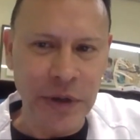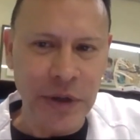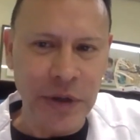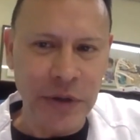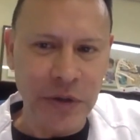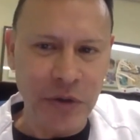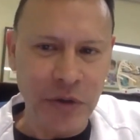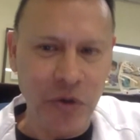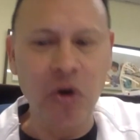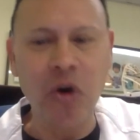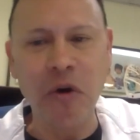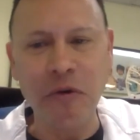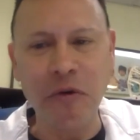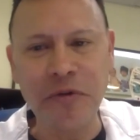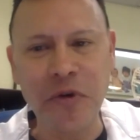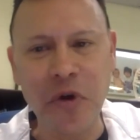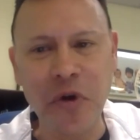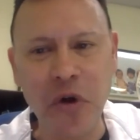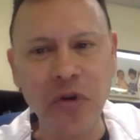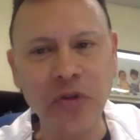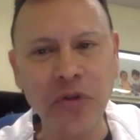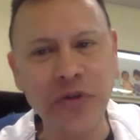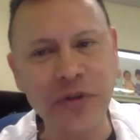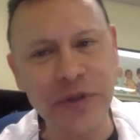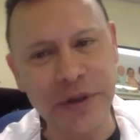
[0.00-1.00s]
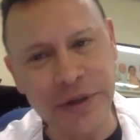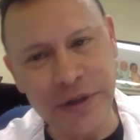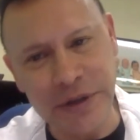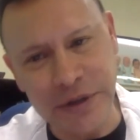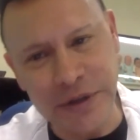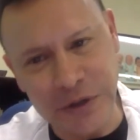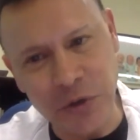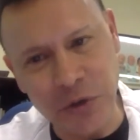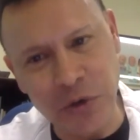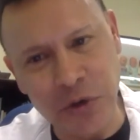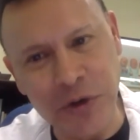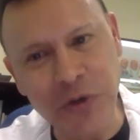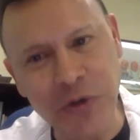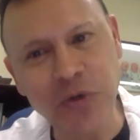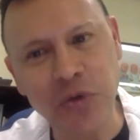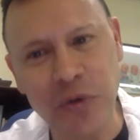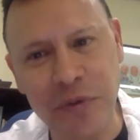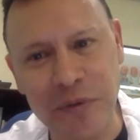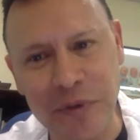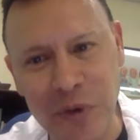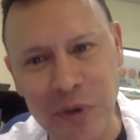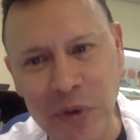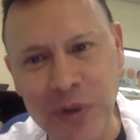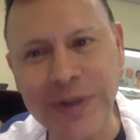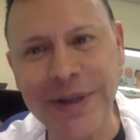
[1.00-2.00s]
So of course, you need to
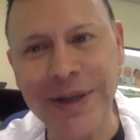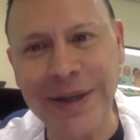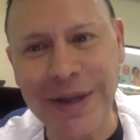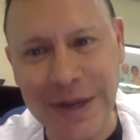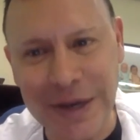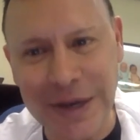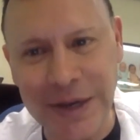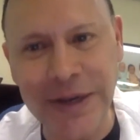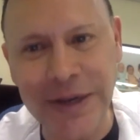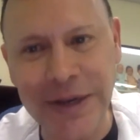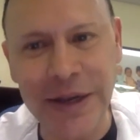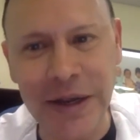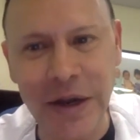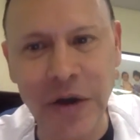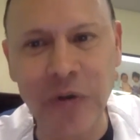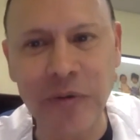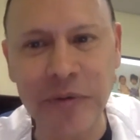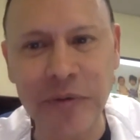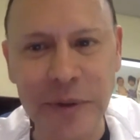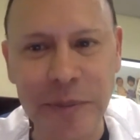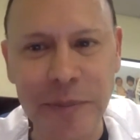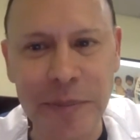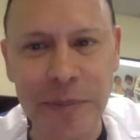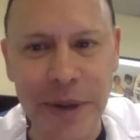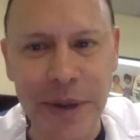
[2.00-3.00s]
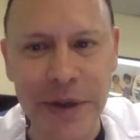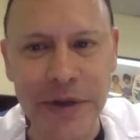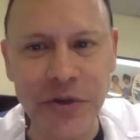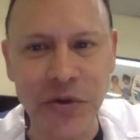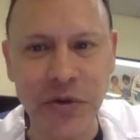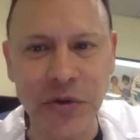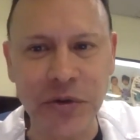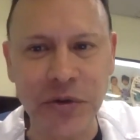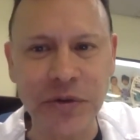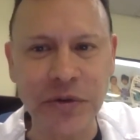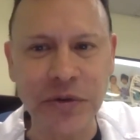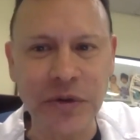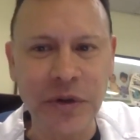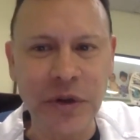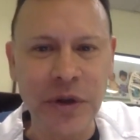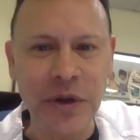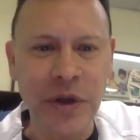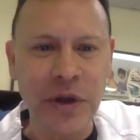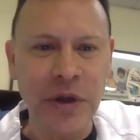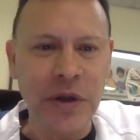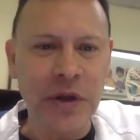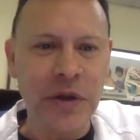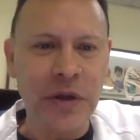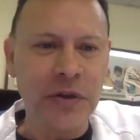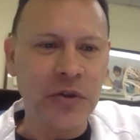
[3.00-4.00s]
evaluate the clinical of the patient.
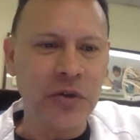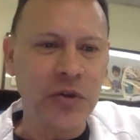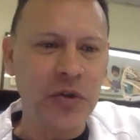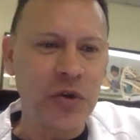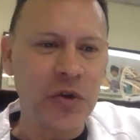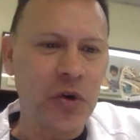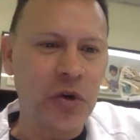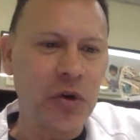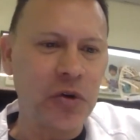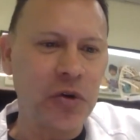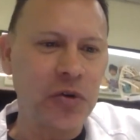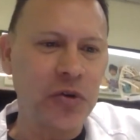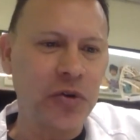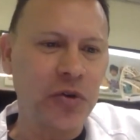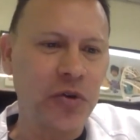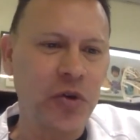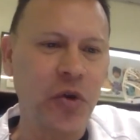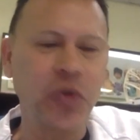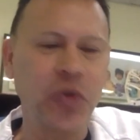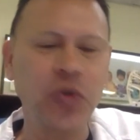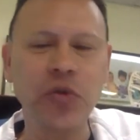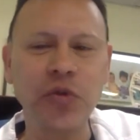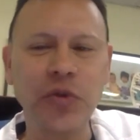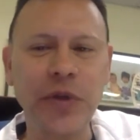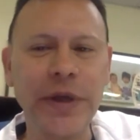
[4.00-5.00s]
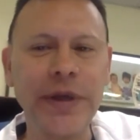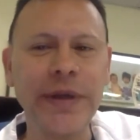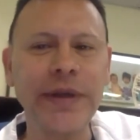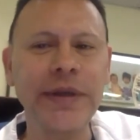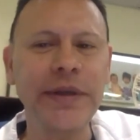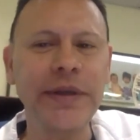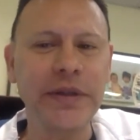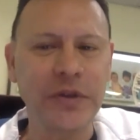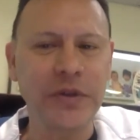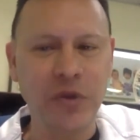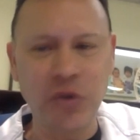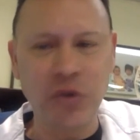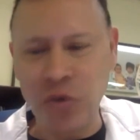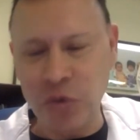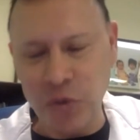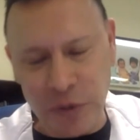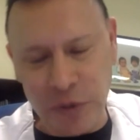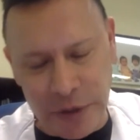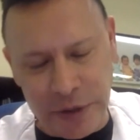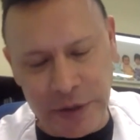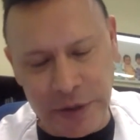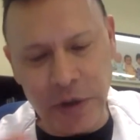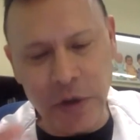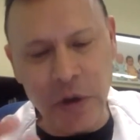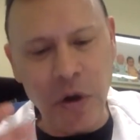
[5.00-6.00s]
So today,
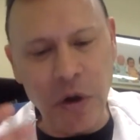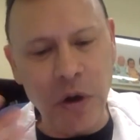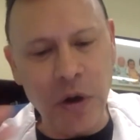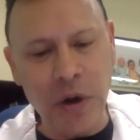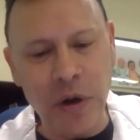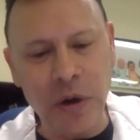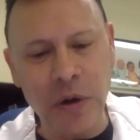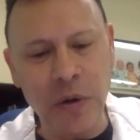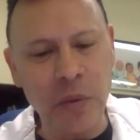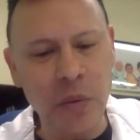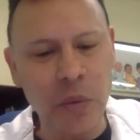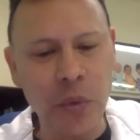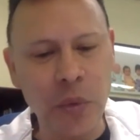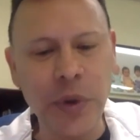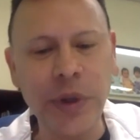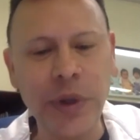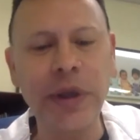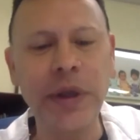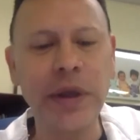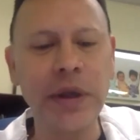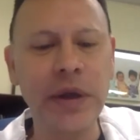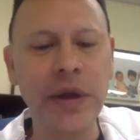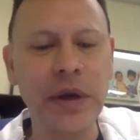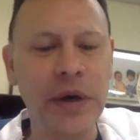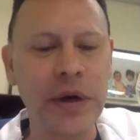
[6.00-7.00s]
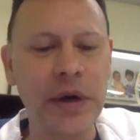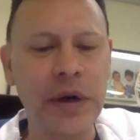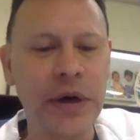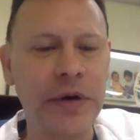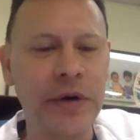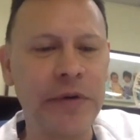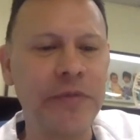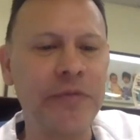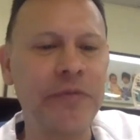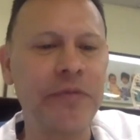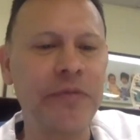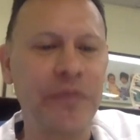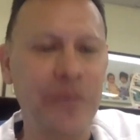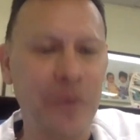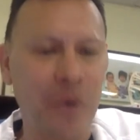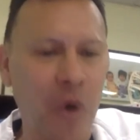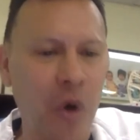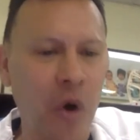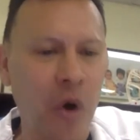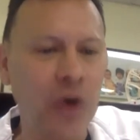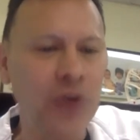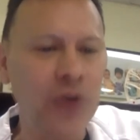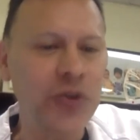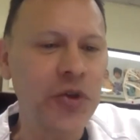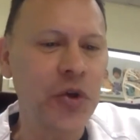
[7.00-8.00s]
we are
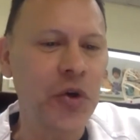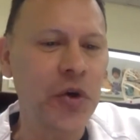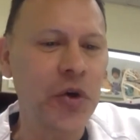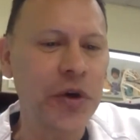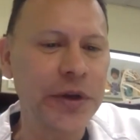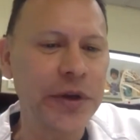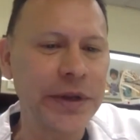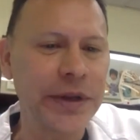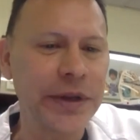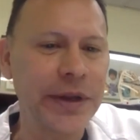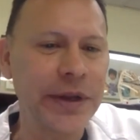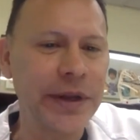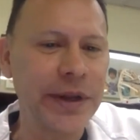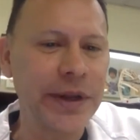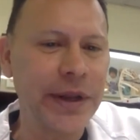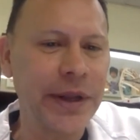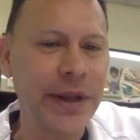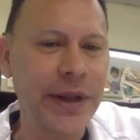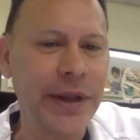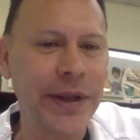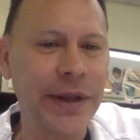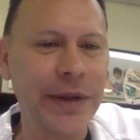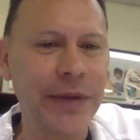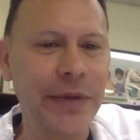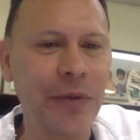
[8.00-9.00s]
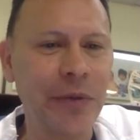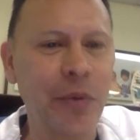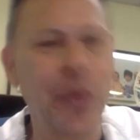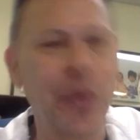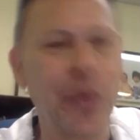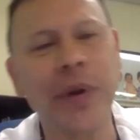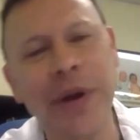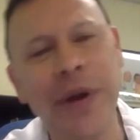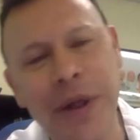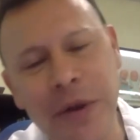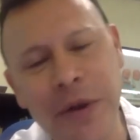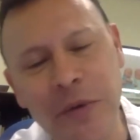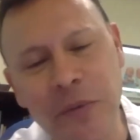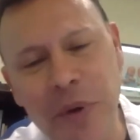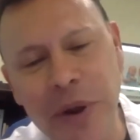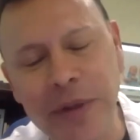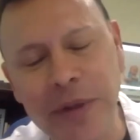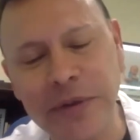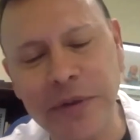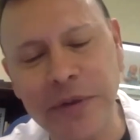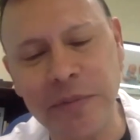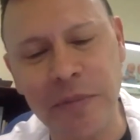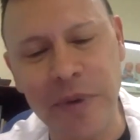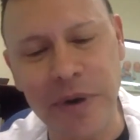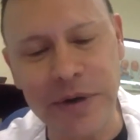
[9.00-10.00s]
also in, when I arrived
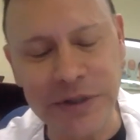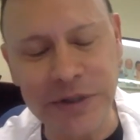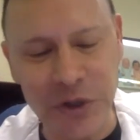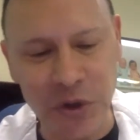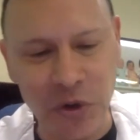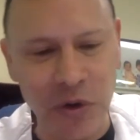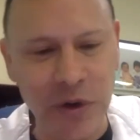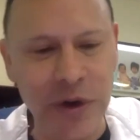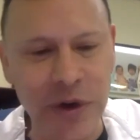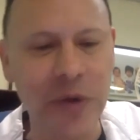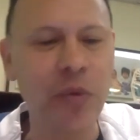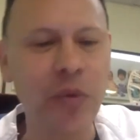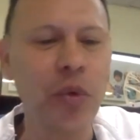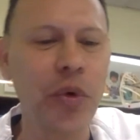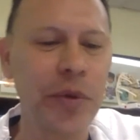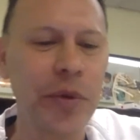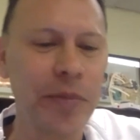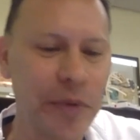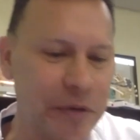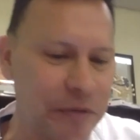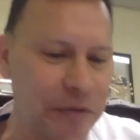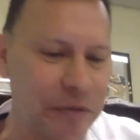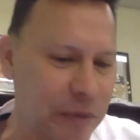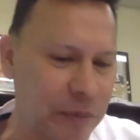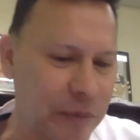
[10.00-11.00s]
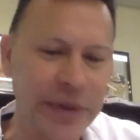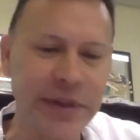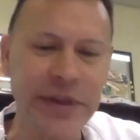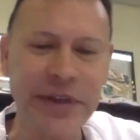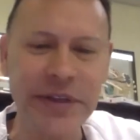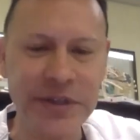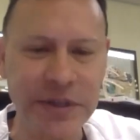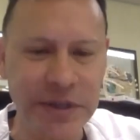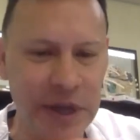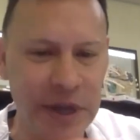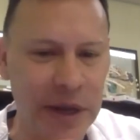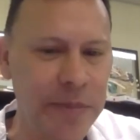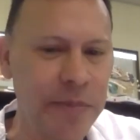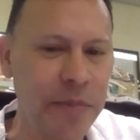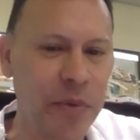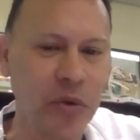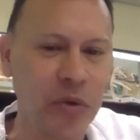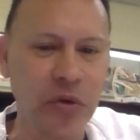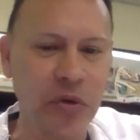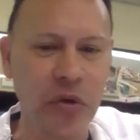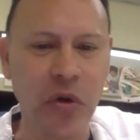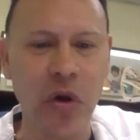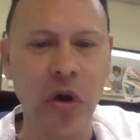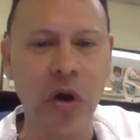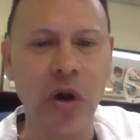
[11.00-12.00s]
in Barcelona, we performed the same
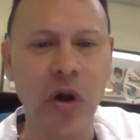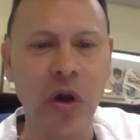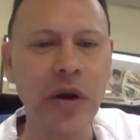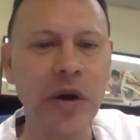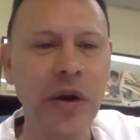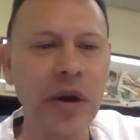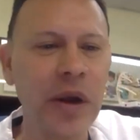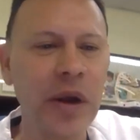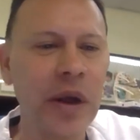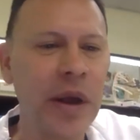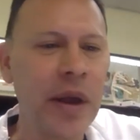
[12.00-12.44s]
protocol.